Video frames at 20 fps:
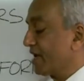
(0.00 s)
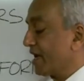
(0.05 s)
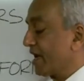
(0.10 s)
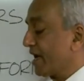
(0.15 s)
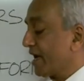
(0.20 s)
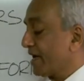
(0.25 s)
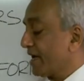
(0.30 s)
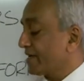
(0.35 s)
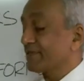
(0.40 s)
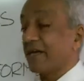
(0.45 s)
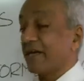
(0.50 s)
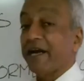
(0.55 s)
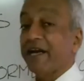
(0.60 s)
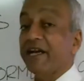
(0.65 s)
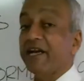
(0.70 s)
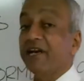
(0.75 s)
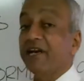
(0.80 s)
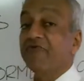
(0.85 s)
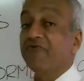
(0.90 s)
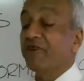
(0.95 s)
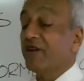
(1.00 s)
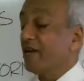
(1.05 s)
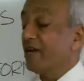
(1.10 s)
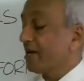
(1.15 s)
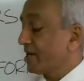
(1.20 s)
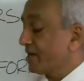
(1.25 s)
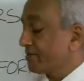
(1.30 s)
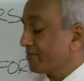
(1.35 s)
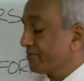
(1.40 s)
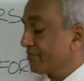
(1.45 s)
and signed it
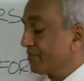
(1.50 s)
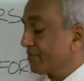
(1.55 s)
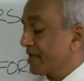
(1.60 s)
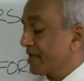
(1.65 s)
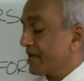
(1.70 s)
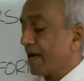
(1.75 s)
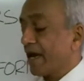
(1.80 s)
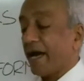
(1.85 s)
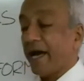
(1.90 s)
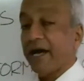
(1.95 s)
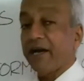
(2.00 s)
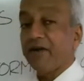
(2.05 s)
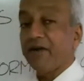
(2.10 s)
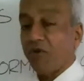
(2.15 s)
freely and